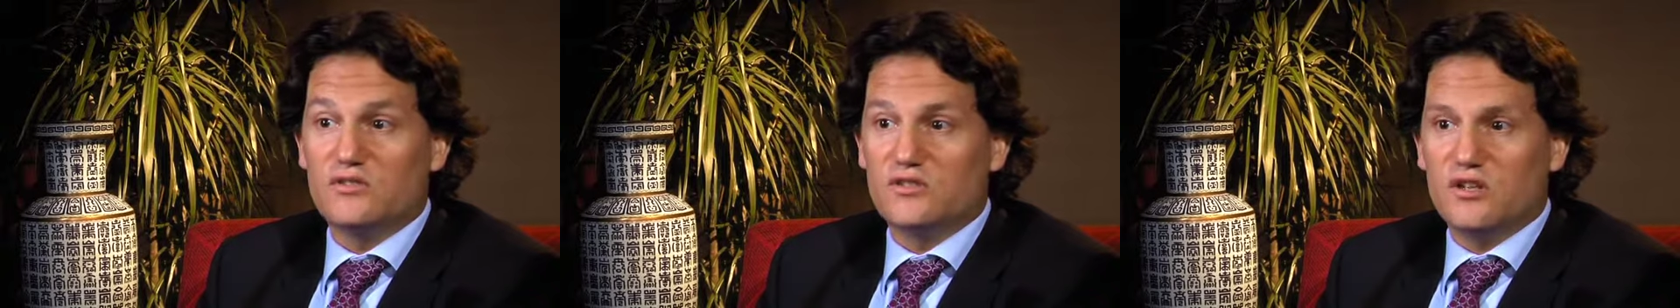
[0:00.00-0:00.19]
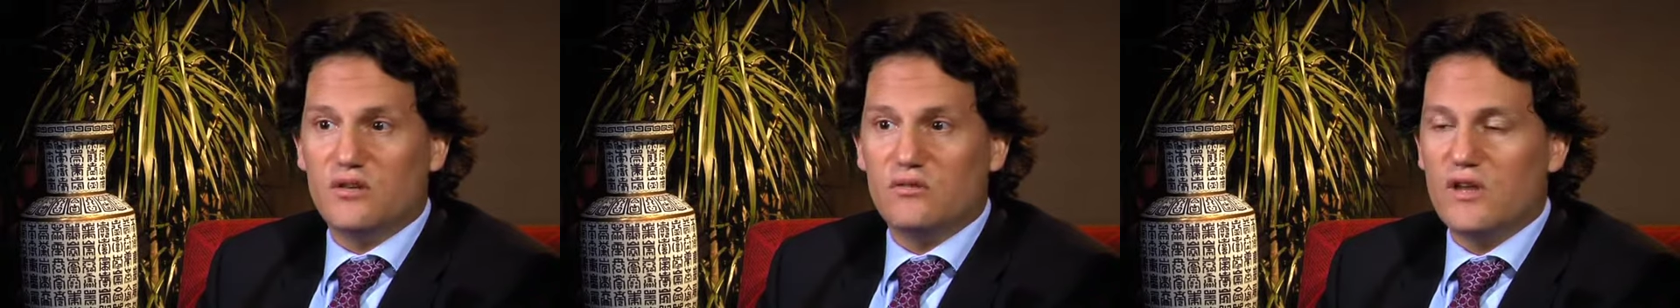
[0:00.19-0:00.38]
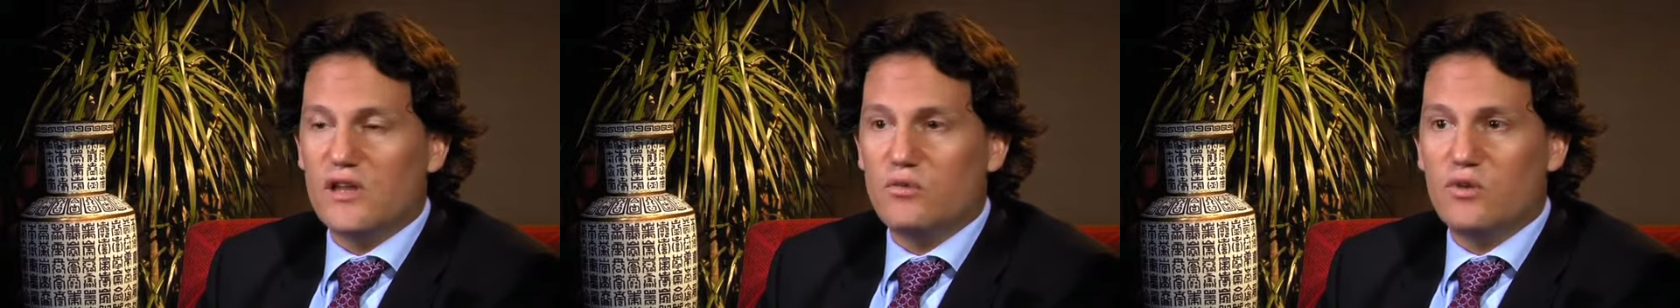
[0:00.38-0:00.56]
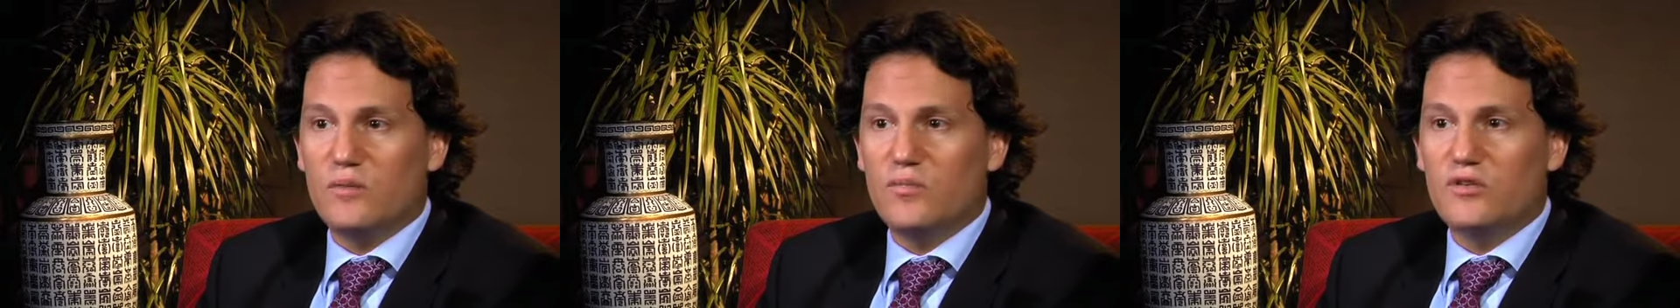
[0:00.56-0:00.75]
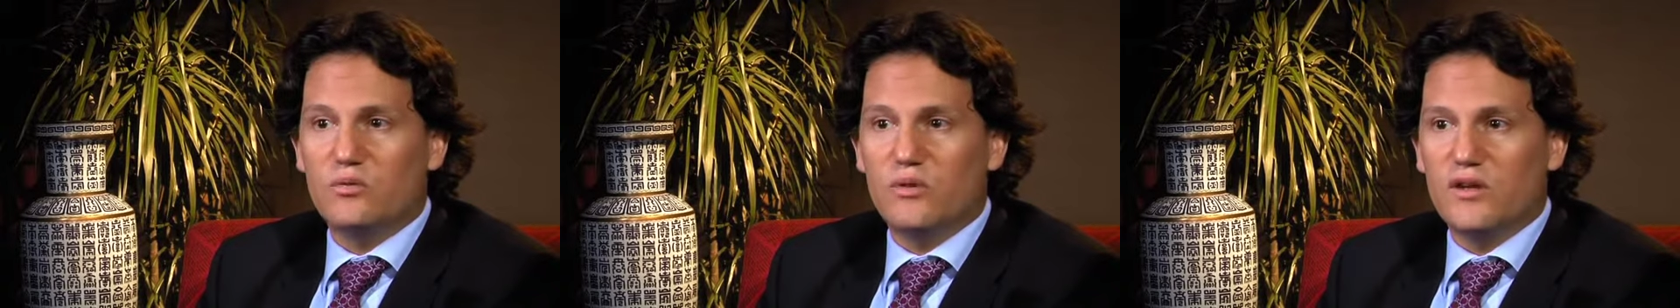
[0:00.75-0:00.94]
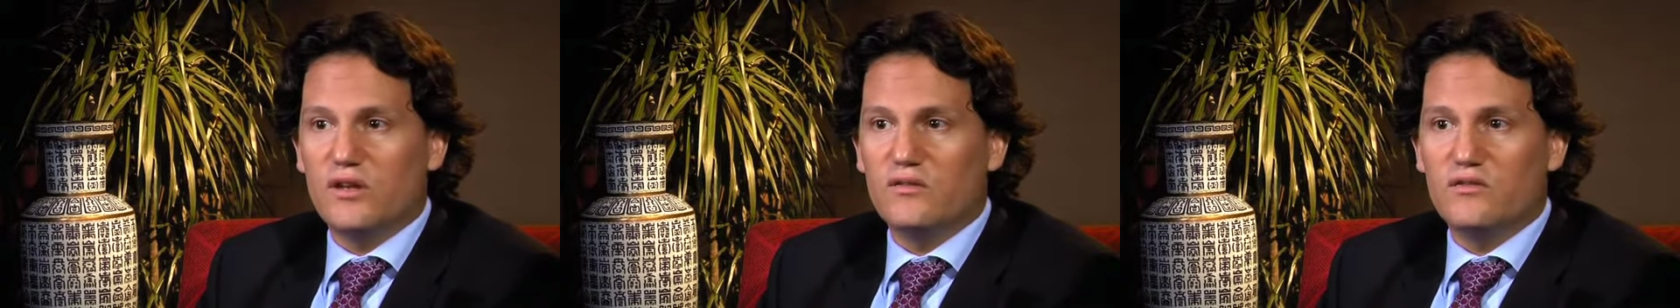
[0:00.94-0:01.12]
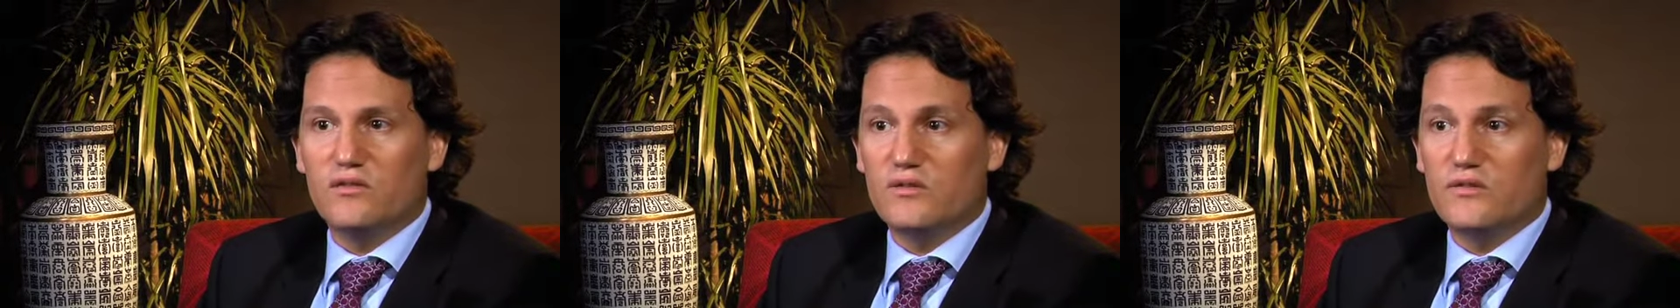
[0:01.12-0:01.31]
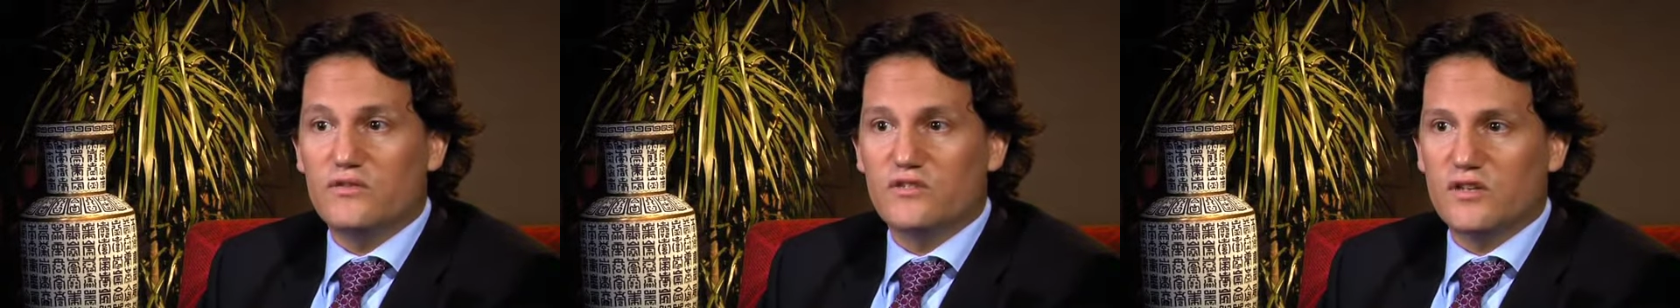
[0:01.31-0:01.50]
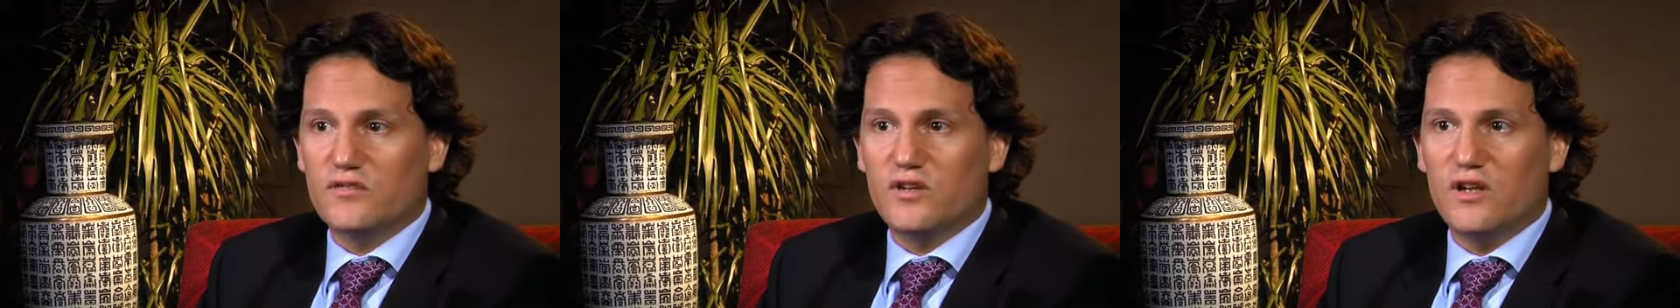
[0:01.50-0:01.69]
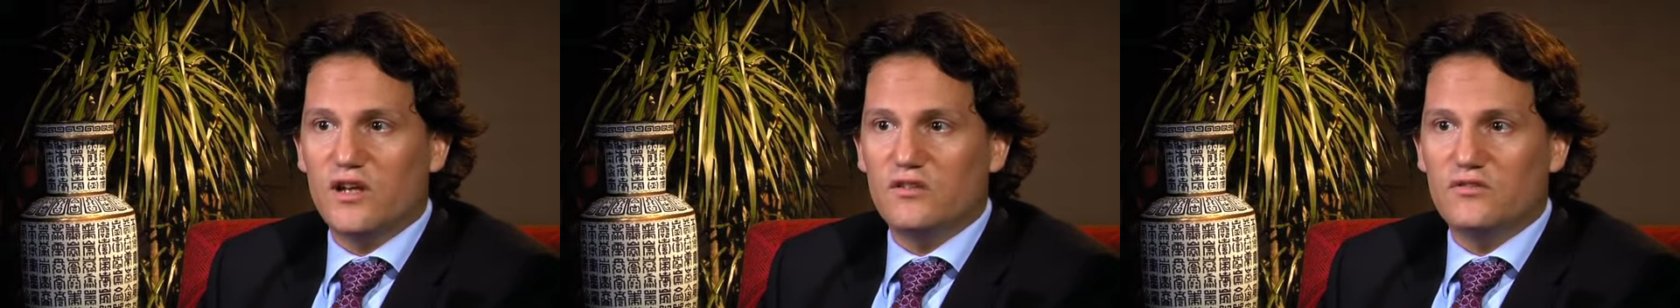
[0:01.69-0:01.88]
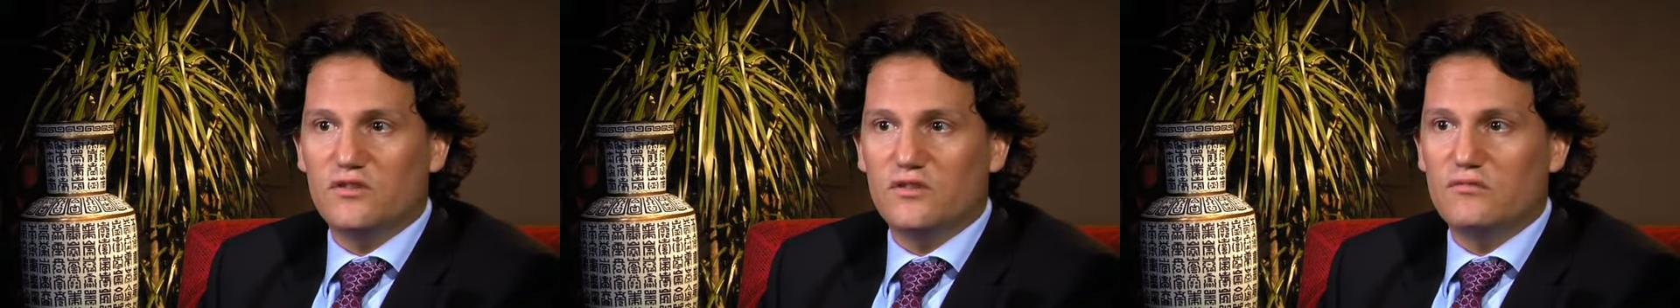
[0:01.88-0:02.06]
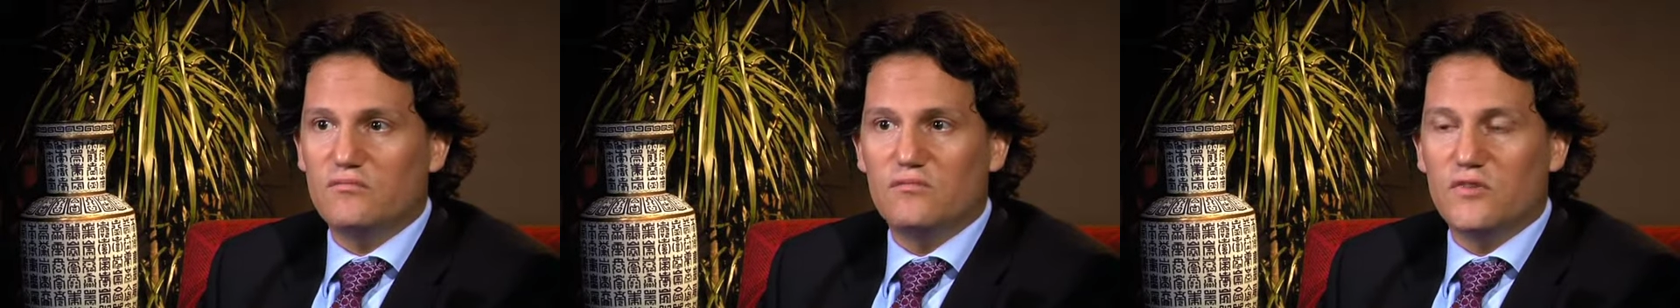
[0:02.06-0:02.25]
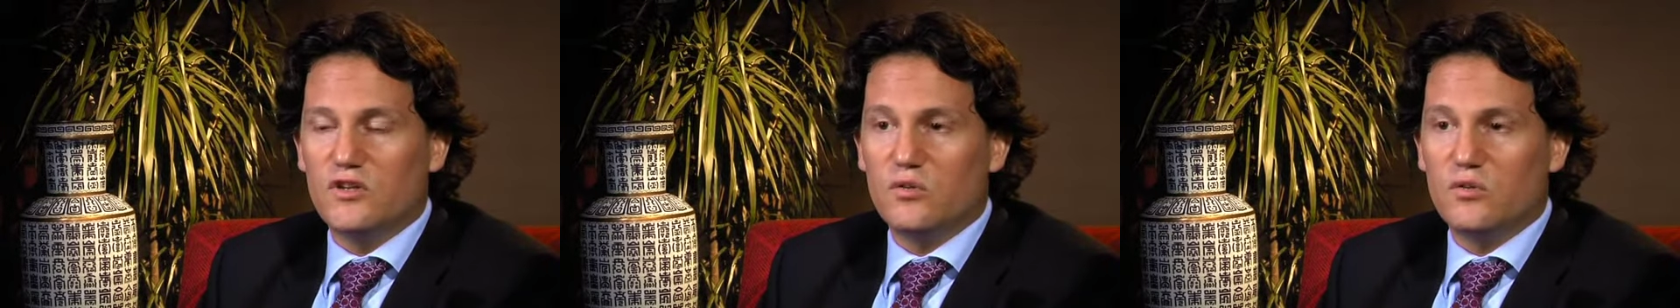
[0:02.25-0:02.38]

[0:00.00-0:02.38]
so anywhere between sort of $700